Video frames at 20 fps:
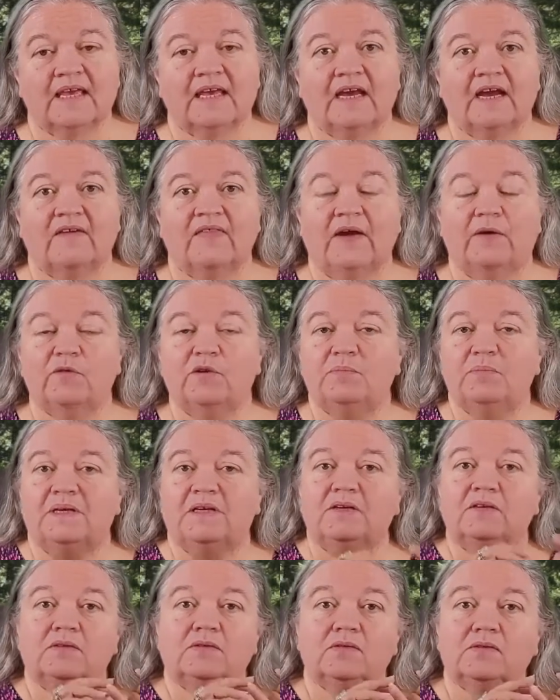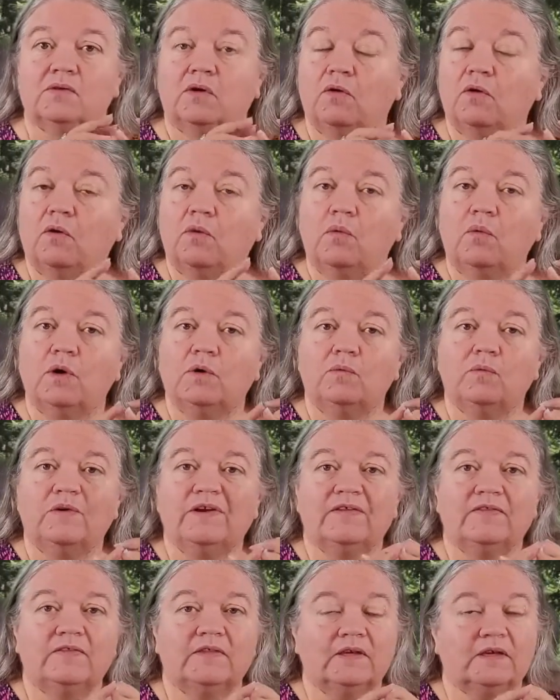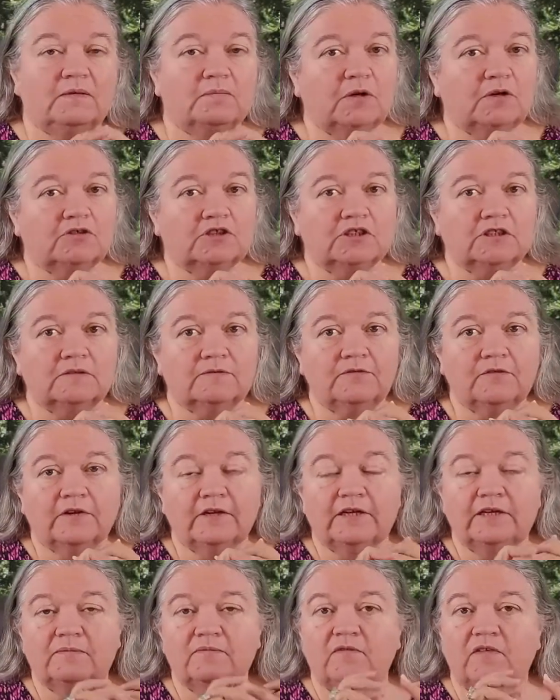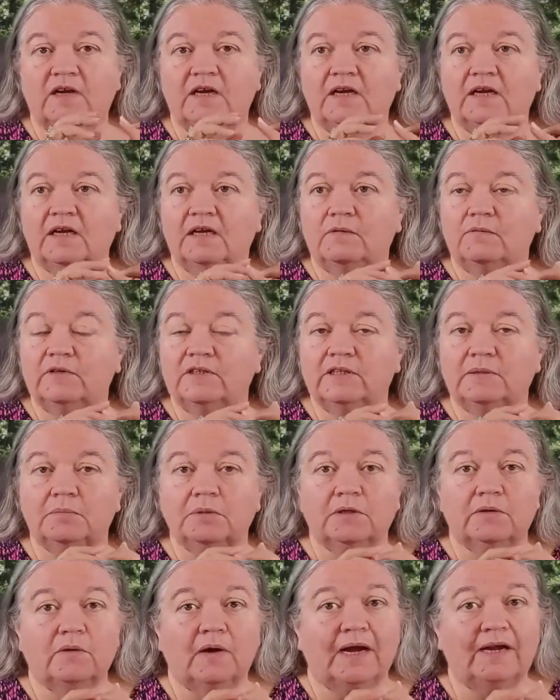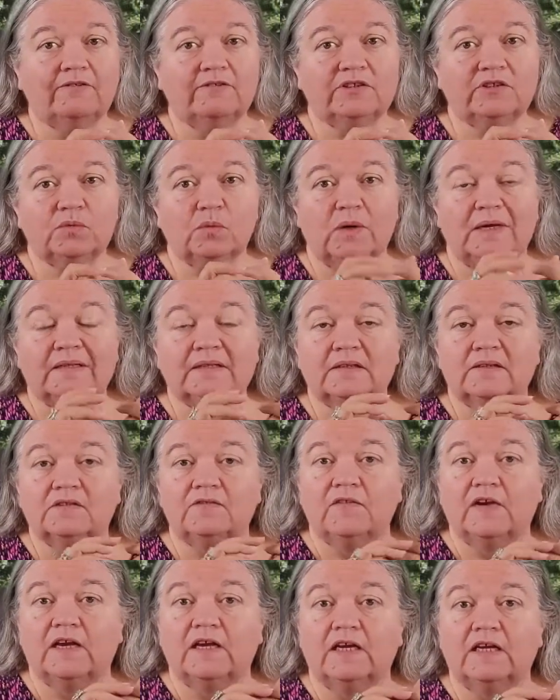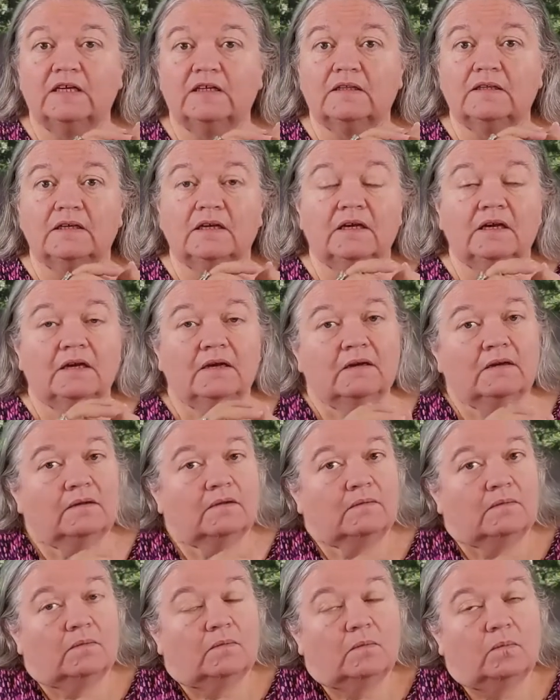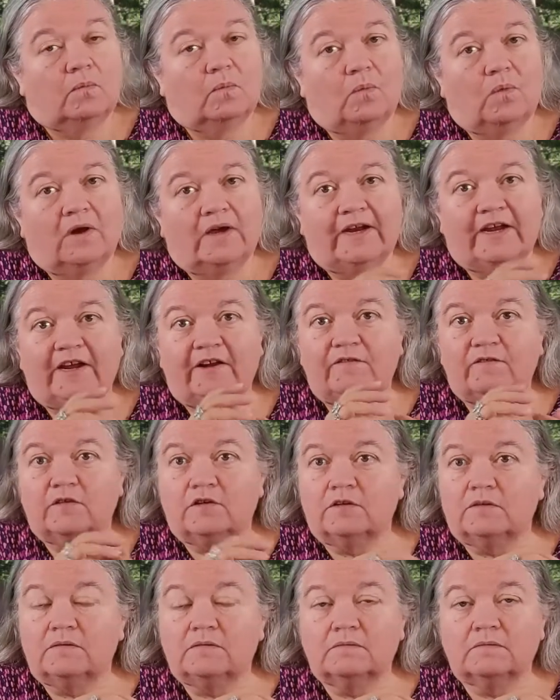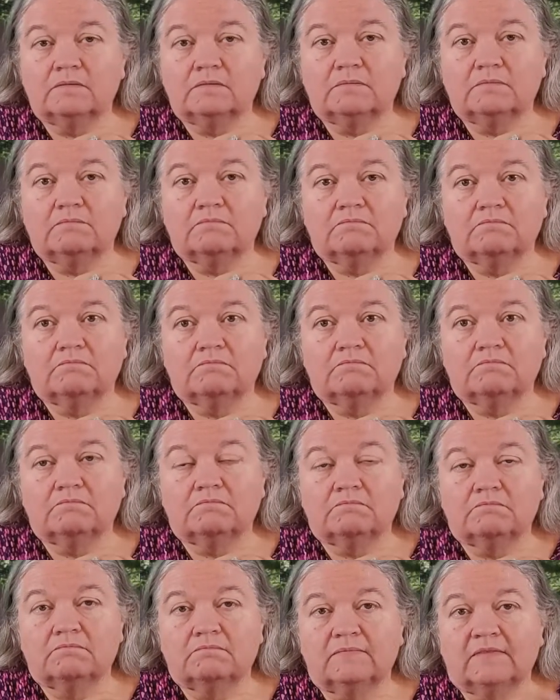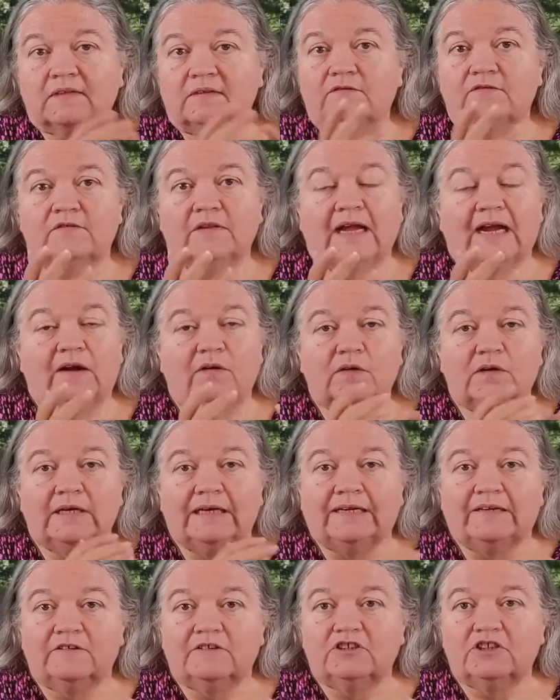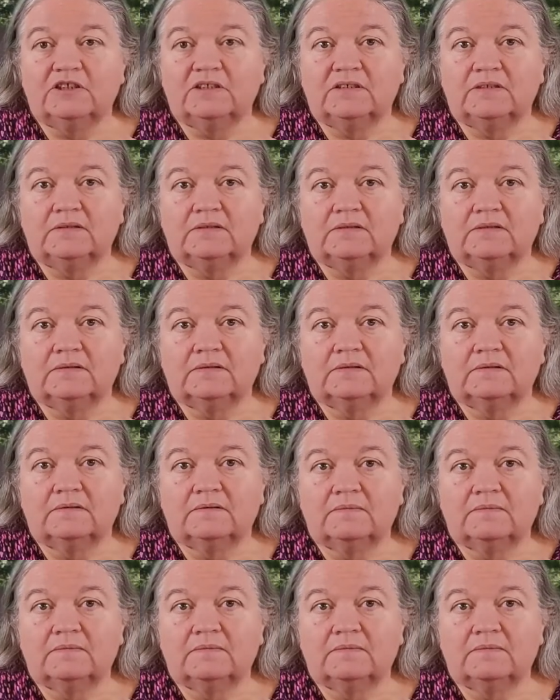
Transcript: And that would be so with the Emotional Freedom Vial, with the Blue Iris Wellness Vial, Whatever, Flower Energies,